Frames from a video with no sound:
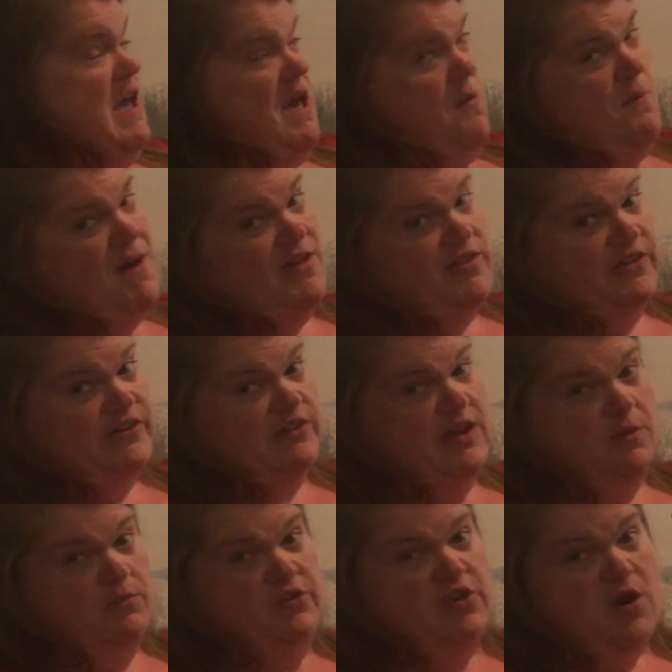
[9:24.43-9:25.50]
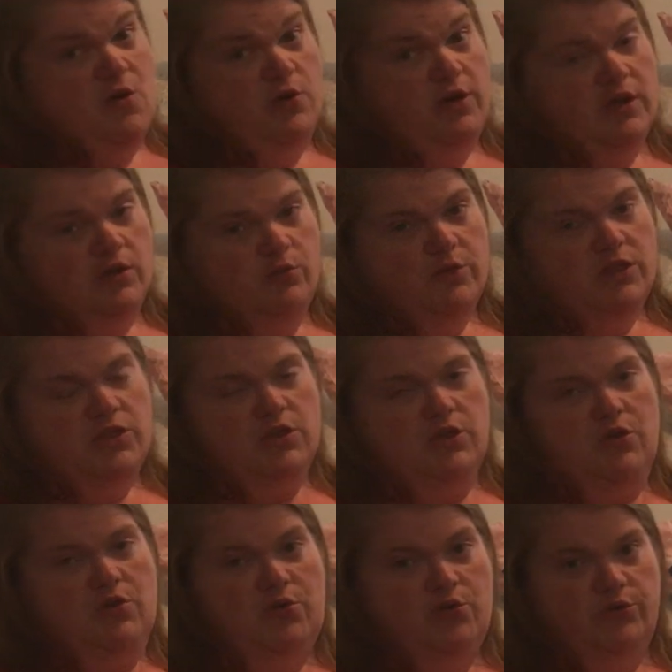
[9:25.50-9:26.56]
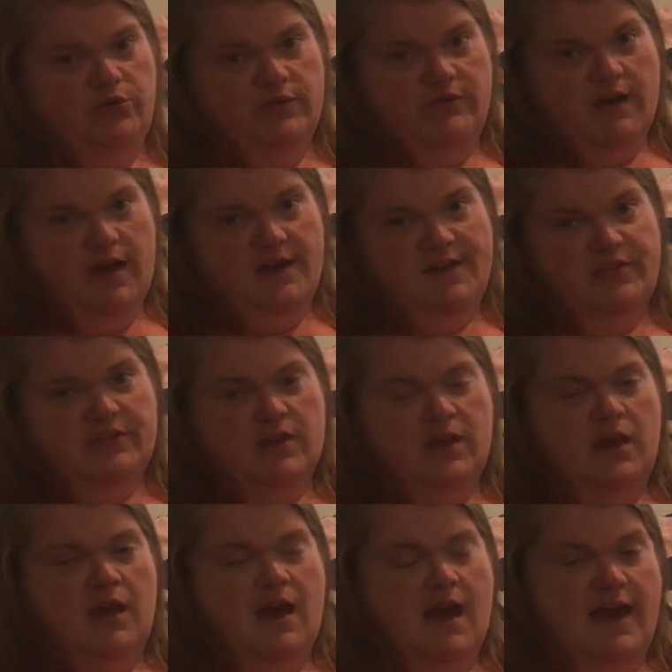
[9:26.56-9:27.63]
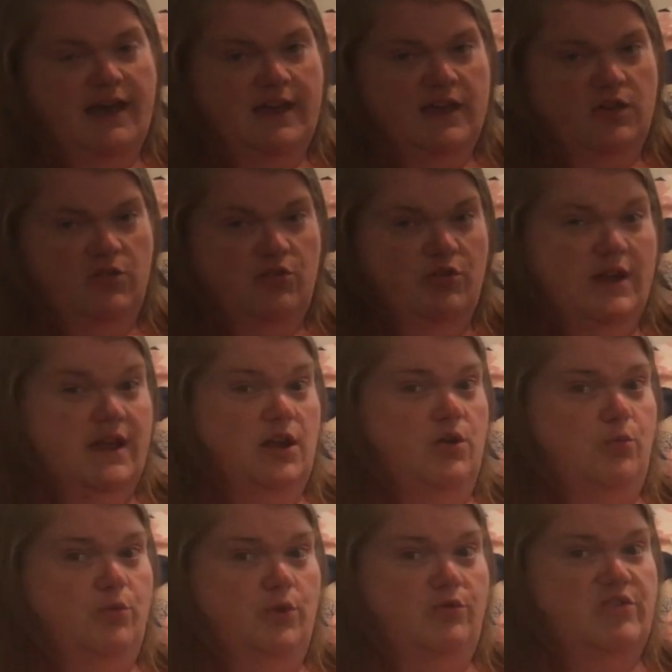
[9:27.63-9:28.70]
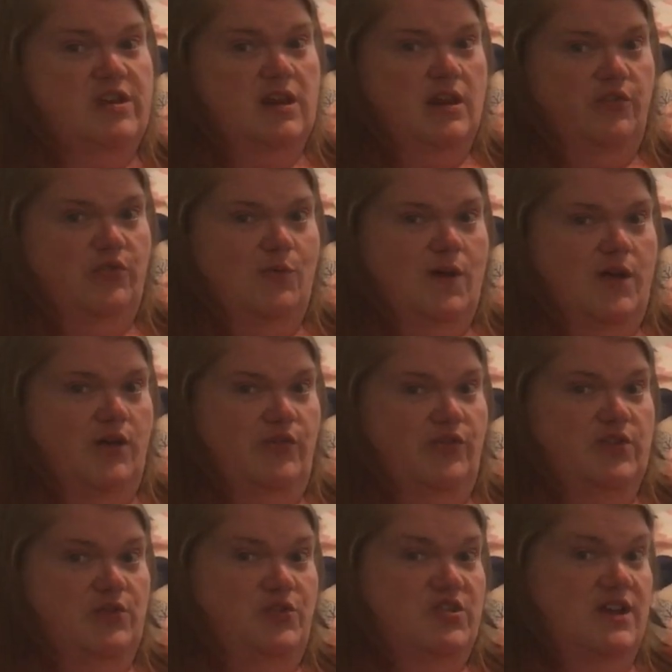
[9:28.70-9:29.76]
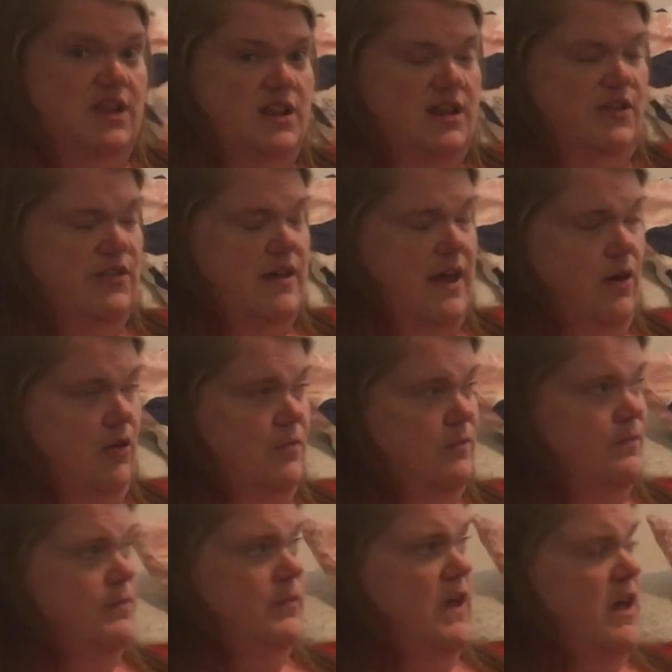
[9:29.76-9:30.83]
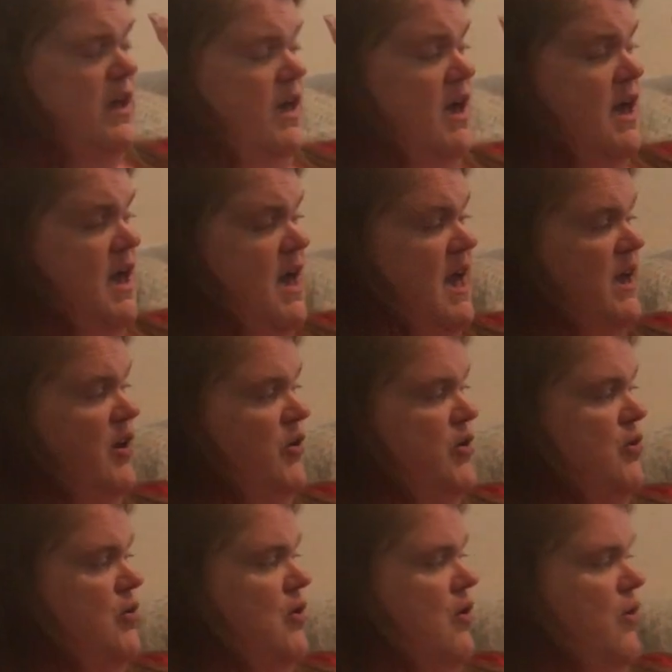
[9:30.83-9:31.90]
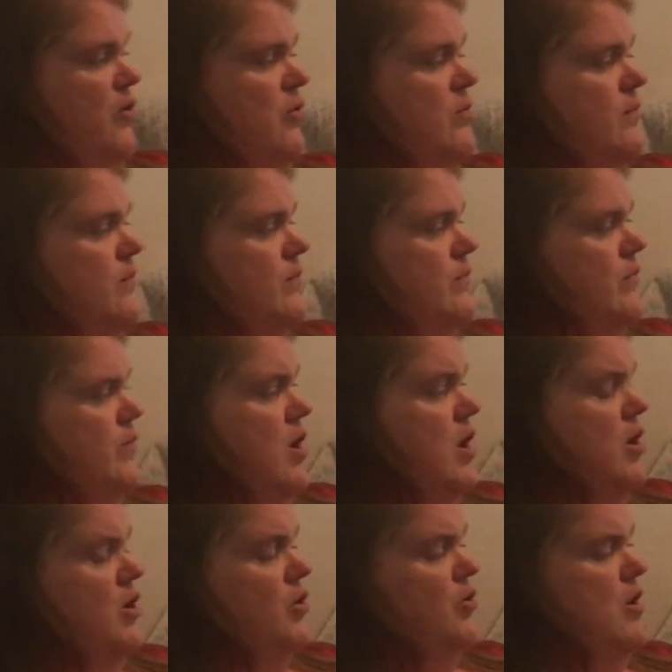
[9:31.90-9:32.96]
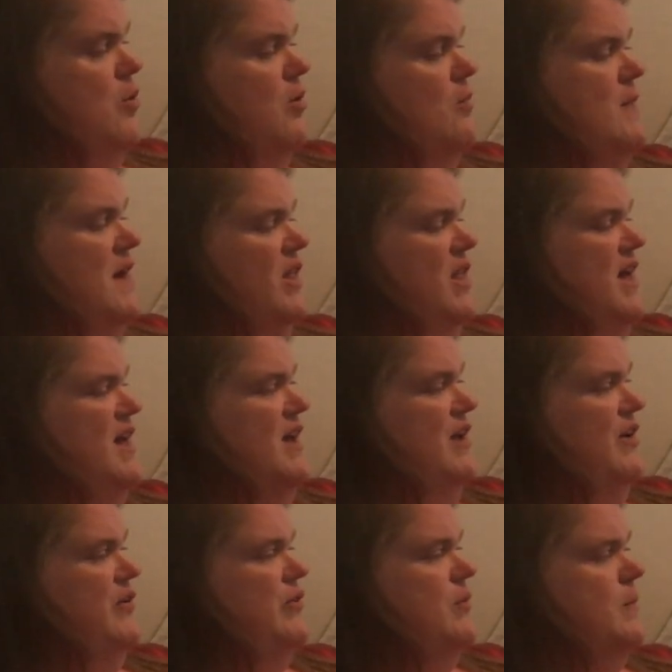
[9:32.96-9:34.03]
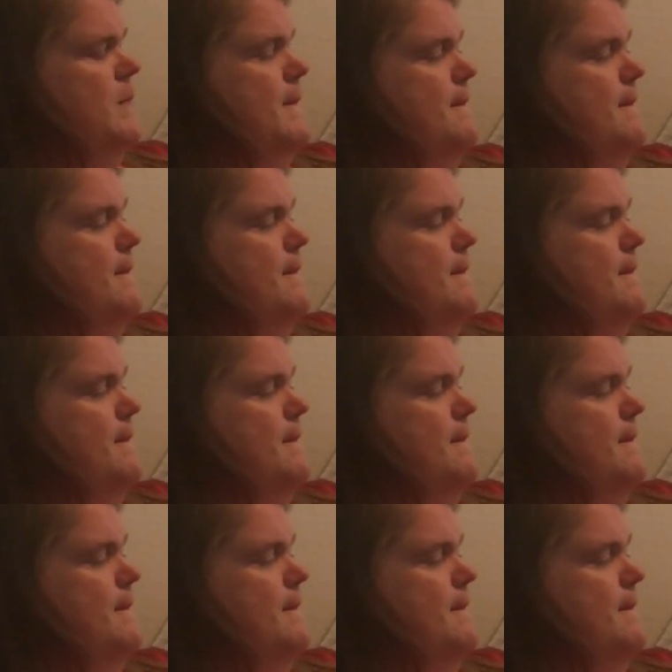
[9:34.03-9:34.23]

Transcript: And by the same token, with the Google device, I can create a routine as well. So check this out. Hey Google, lower my legs.